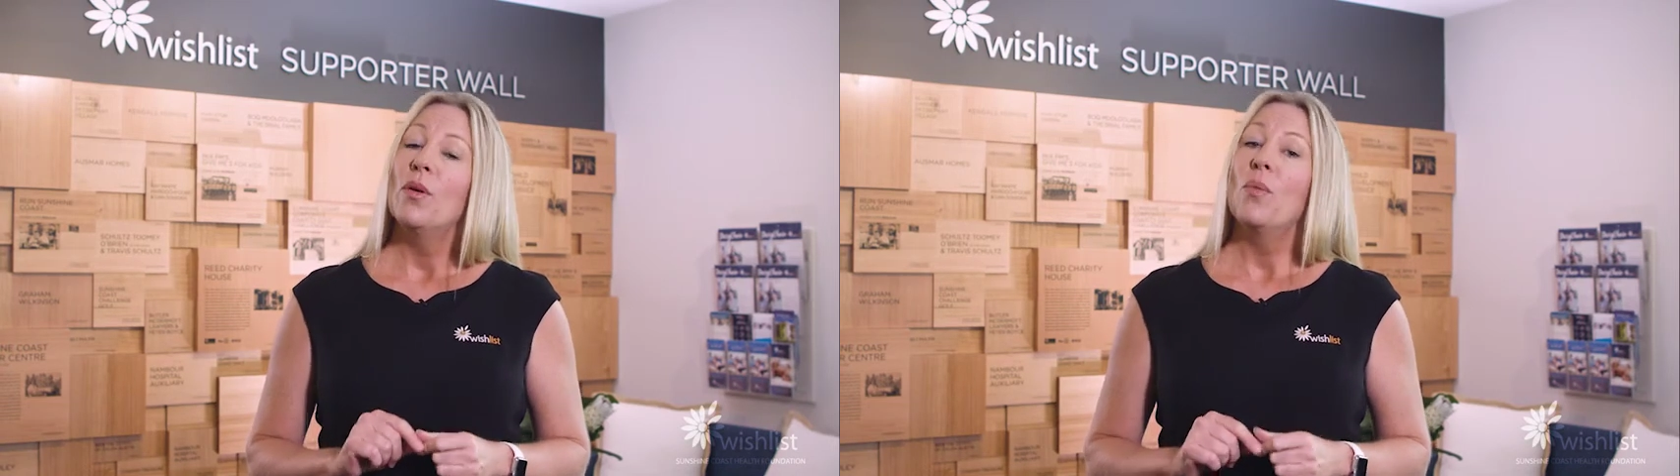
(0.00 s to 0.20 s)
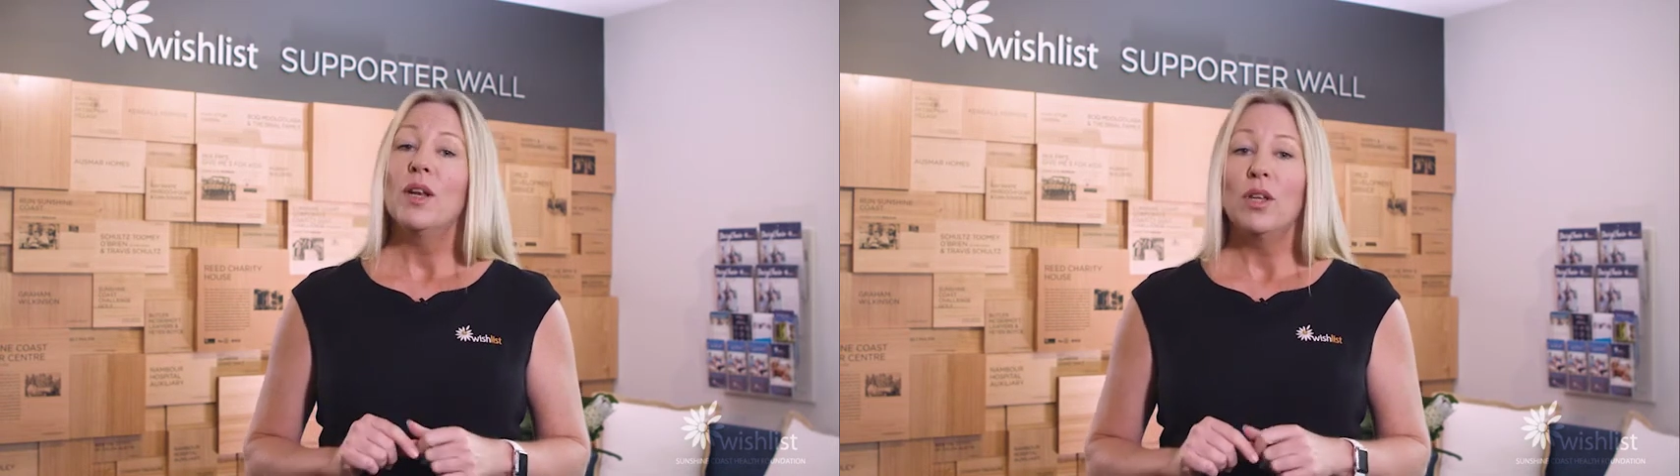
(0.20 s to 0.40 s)

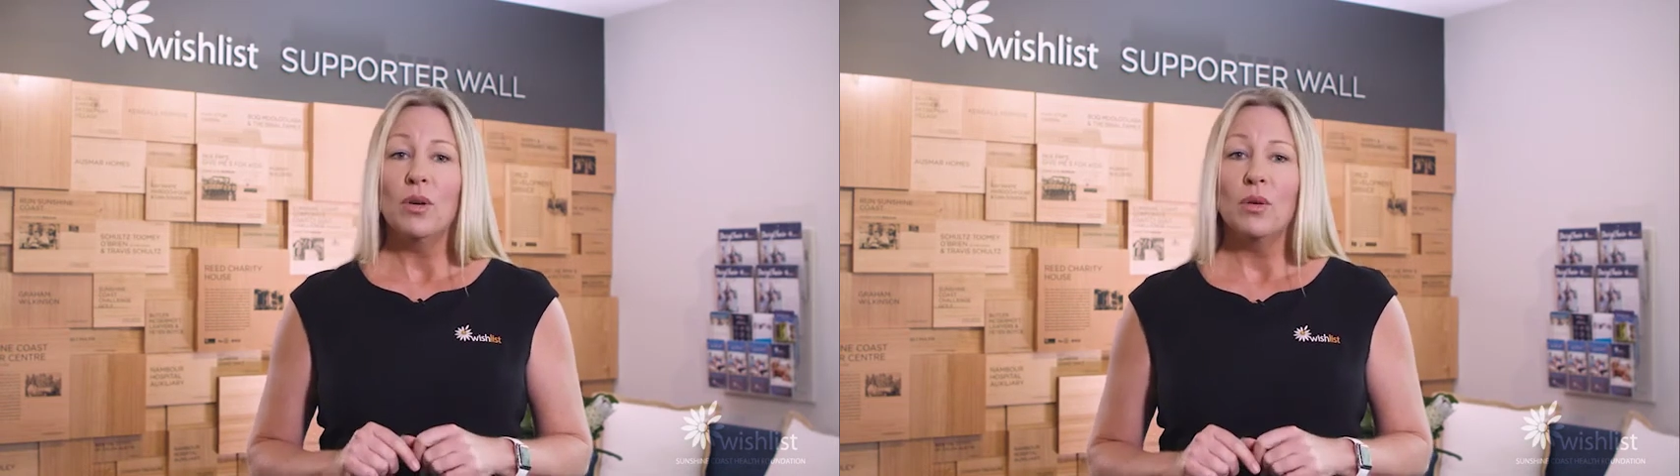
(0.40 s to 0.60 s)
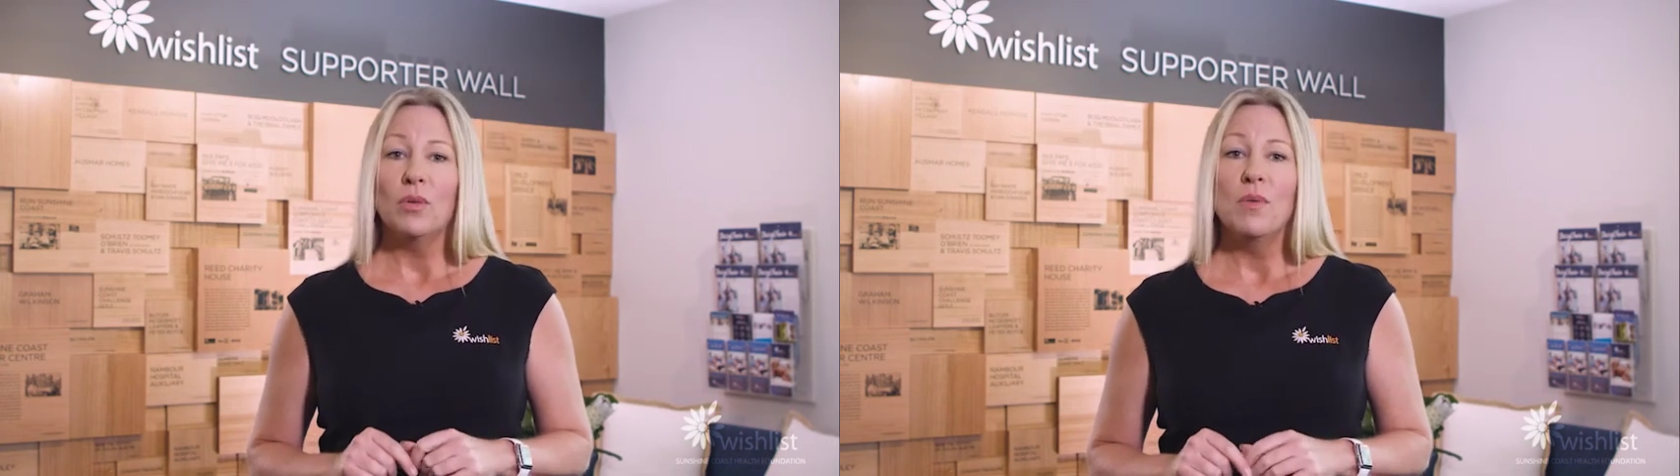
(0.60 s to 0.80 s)
when
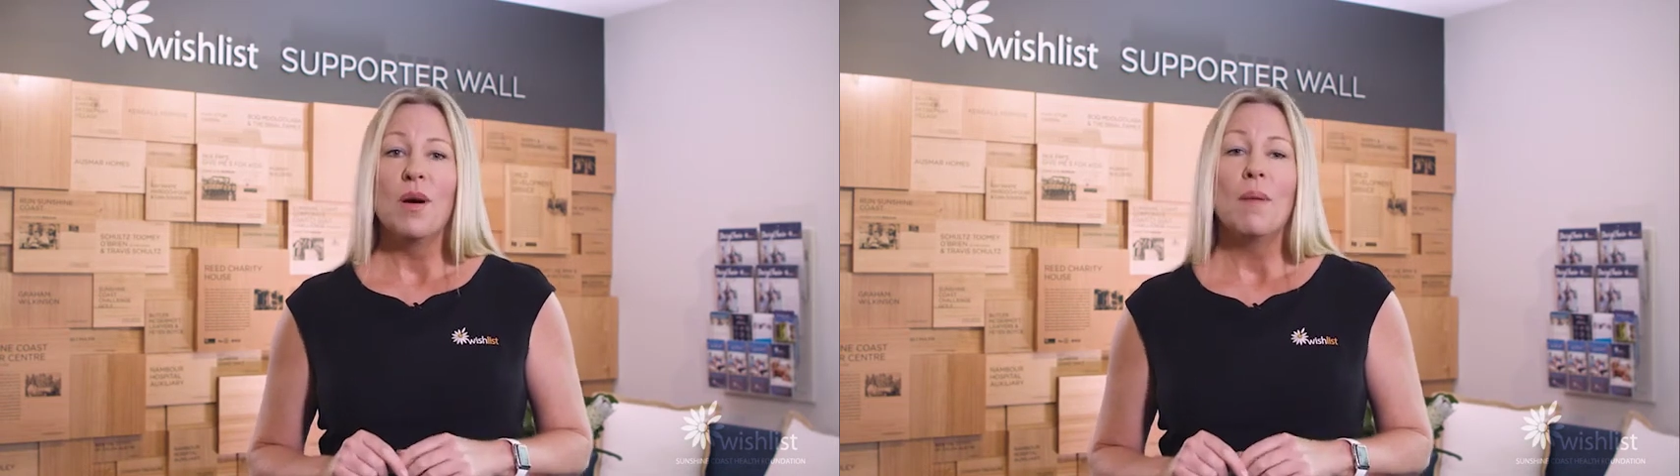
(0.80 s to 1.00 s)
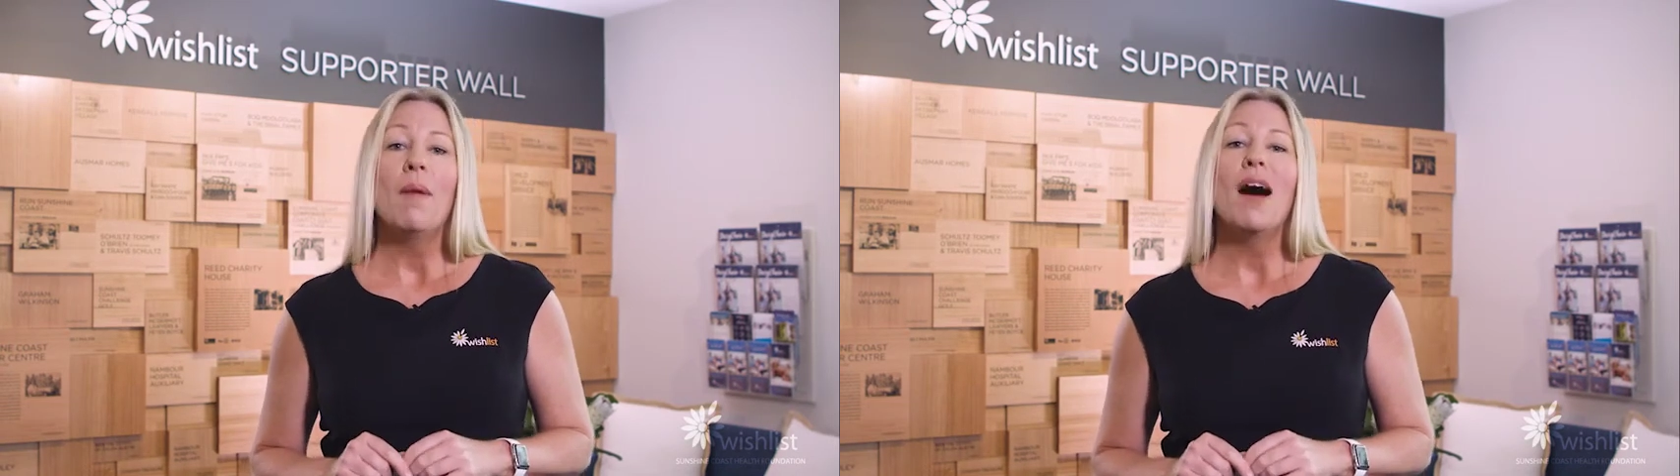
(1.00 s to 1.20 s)
you
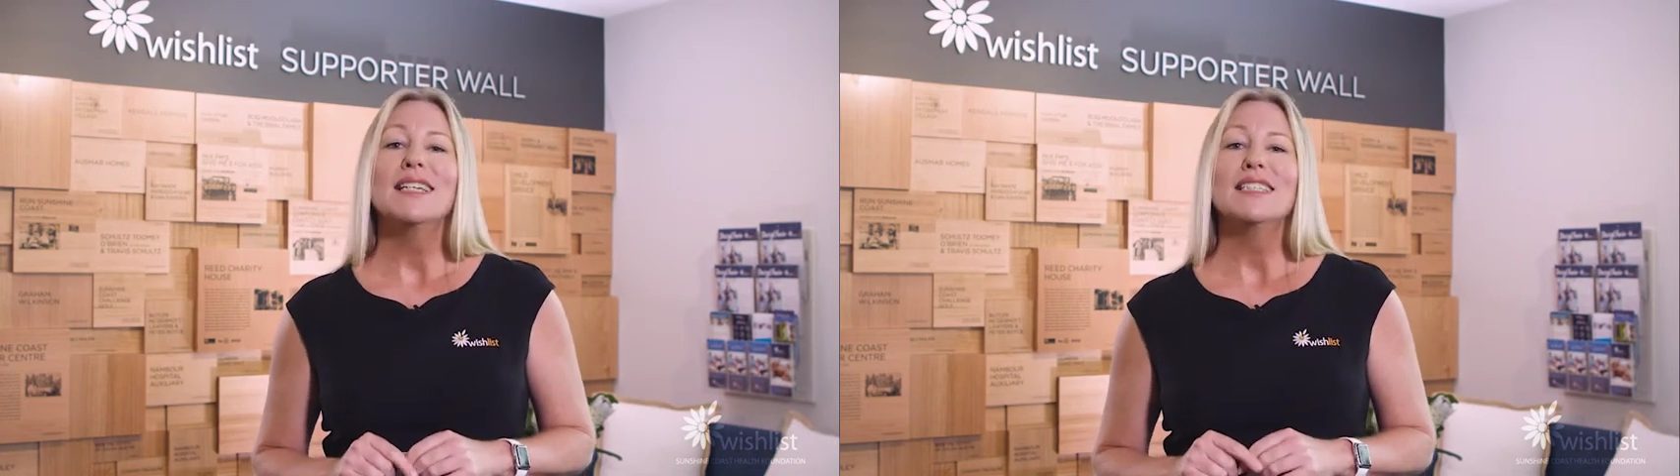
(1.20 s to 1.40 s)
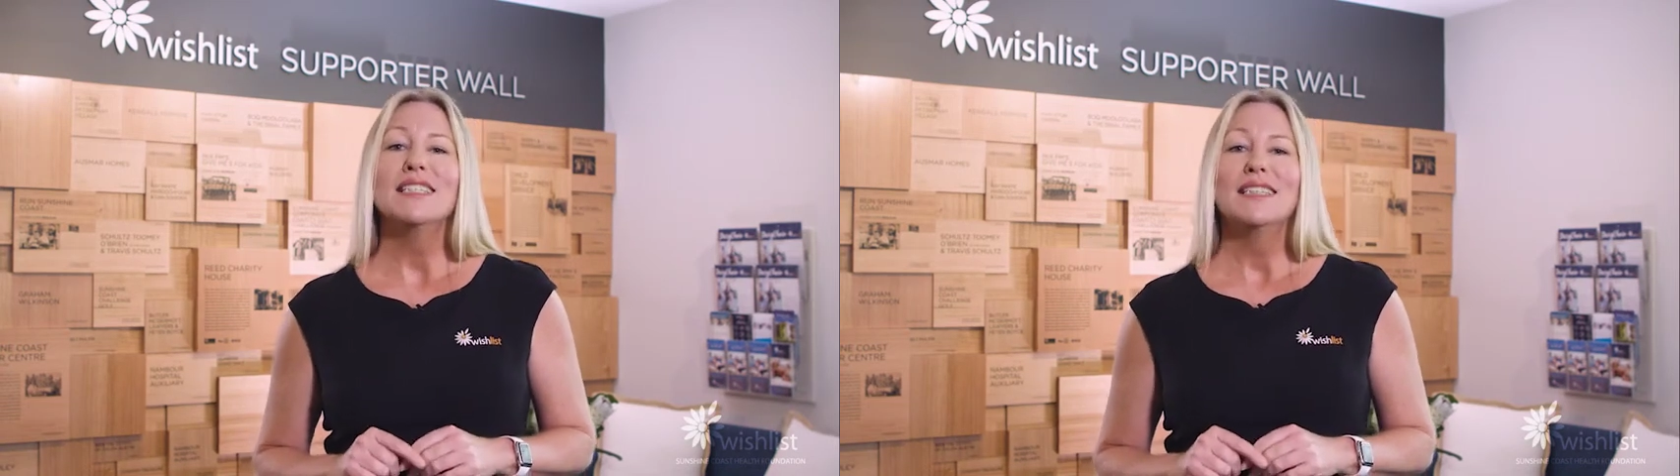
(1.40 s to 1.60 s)

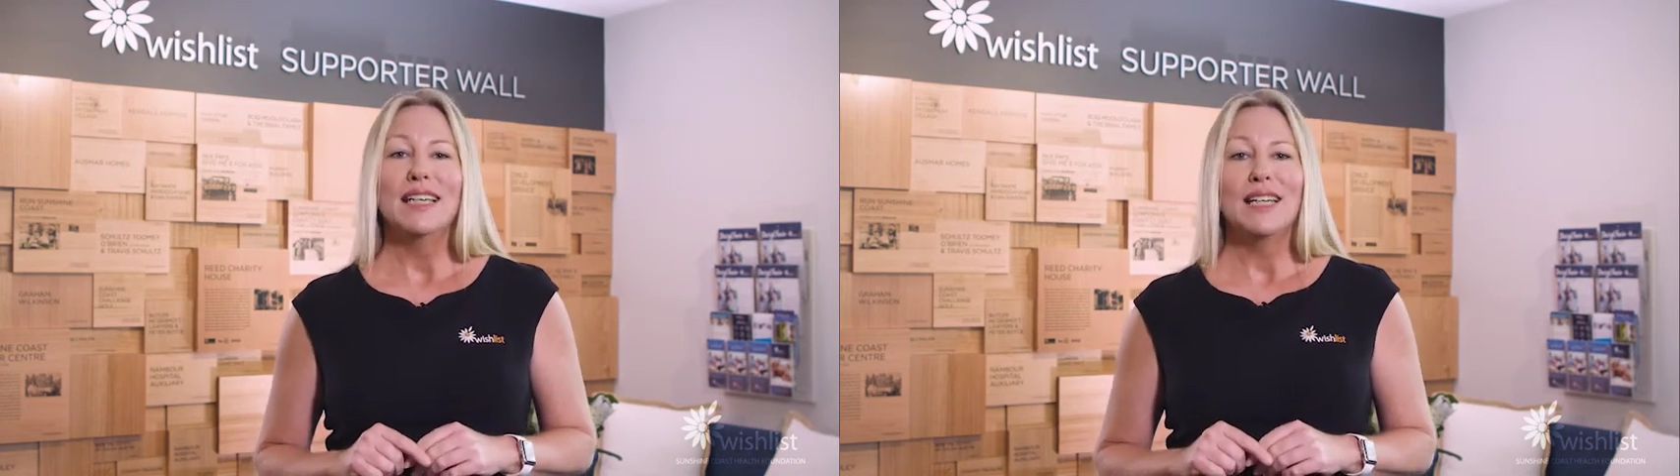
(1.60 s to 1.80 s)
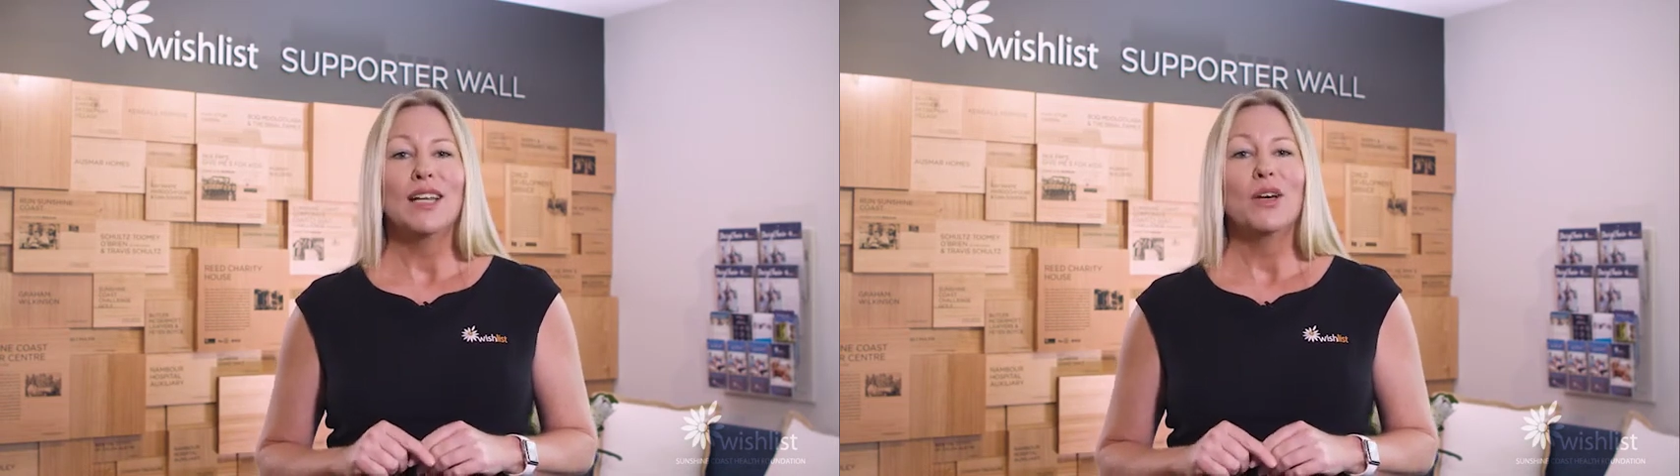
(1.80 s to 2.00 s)
might need